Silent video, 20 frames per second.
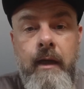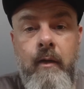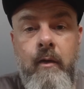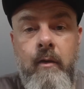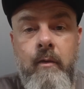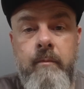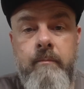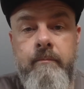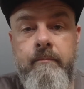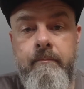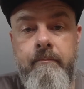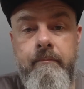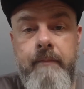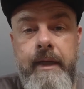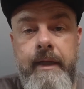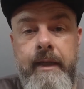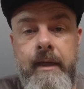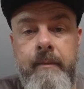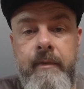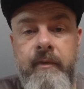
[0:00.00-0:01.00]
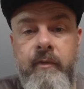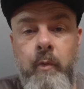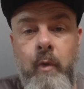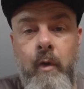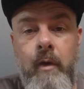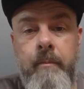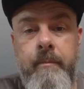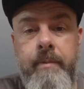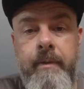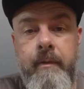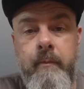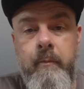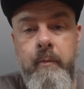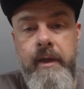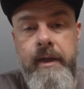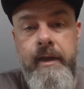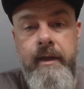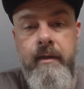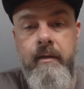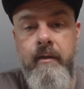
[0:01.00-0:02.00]
Hello, my name is Rob.
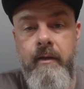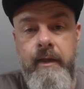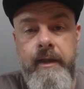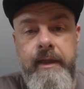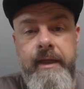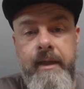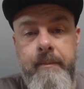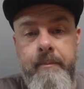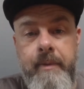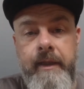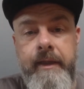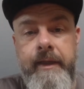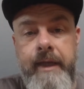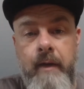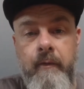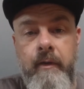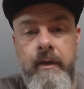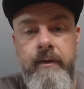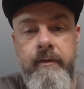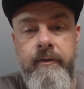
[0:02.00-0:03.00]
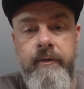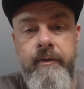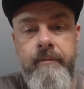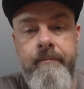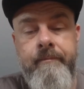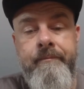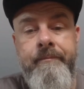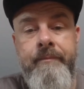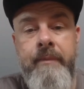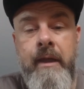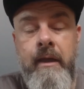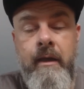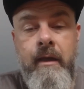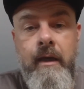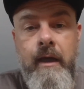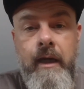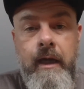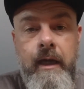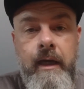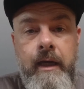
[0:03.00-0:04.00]
We're here at Kickback Garage
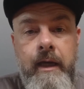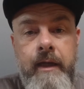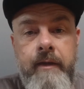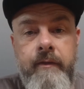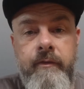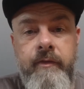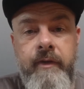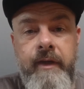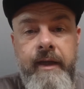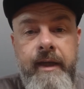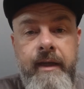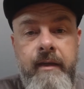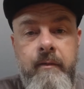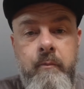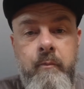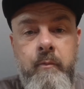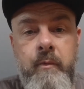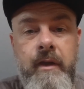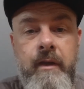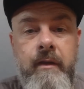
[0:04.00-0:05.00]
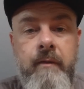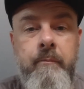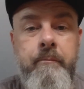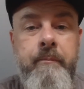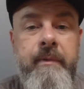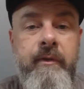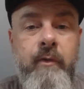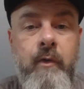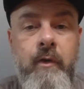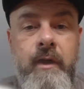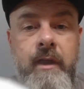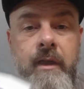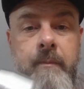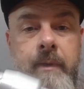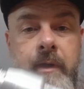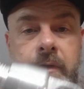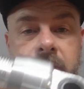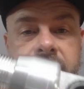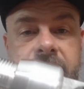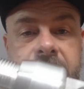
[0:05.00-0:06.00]
and today we'll be talking
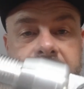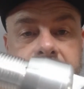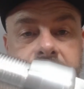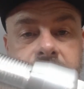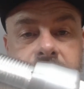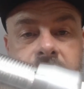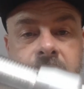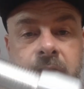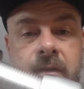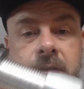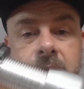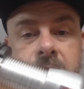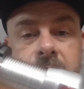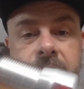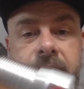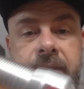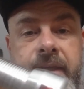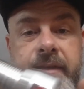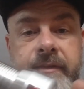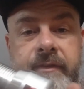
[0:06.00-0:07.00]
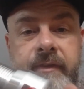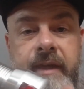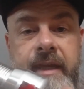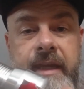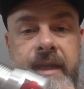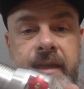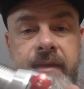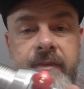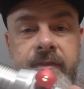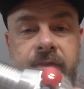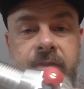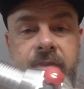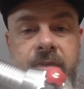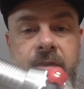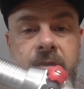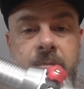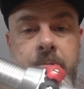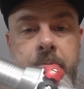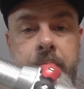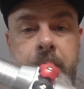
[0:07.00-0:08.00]
about this. This is
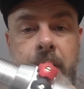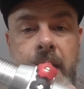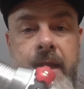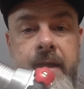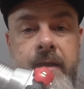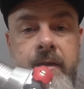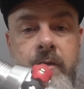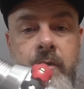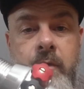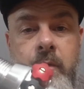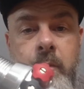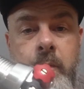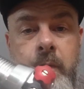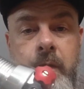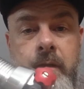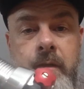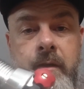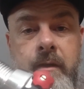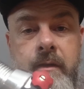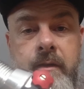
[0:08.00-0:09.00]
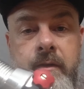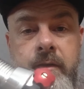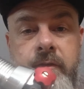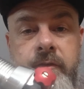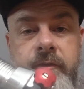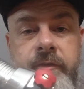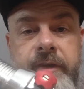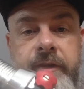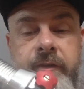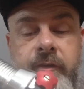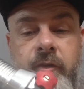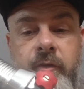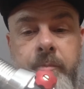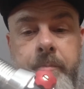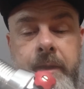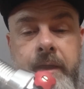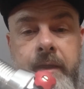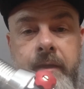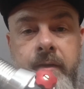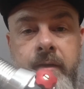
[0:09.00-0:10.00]
the brand new
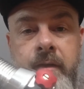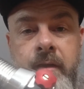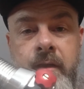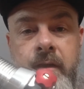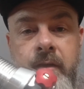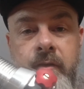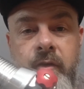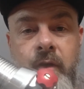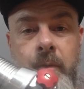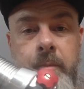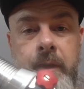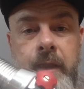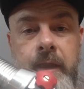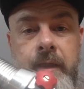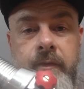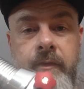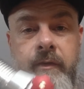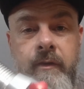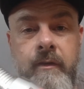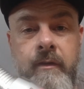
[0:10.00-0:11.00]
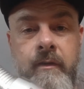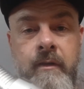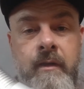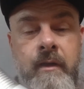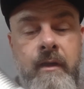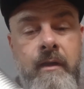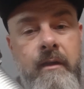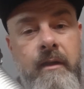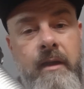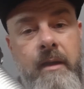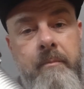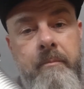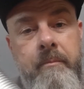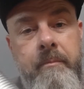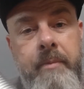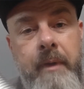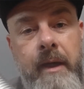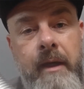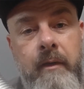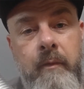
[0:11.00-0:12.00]
Chiselspeed double action
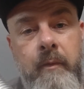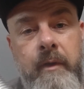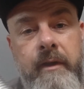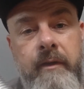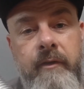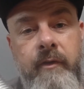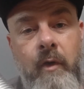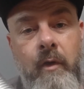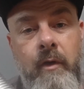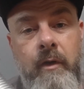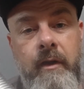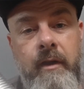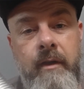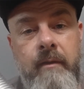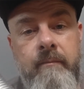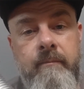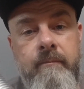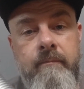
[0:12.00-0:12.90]
lambretta rear shock.